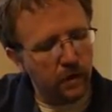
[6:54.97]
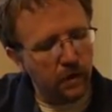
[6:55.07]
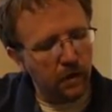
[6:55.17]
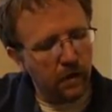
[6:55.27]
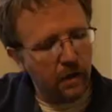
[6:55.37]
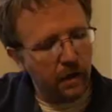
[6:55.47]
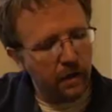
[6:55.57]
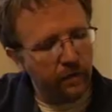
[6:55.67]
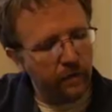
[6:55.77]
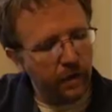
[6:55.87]
are
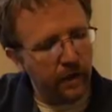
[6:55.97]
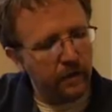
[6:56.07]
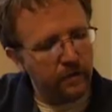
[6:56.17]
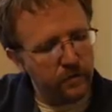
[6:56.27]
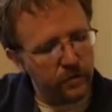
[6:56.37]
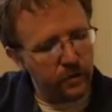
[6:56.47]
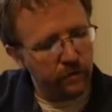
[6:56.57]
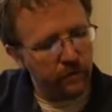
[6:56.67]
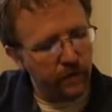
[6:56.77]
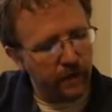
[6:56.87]
A flat, G
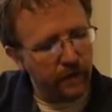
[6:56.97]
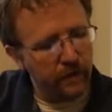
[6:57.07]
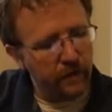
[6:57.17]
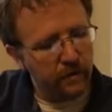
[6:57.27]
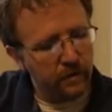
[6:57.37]
flat,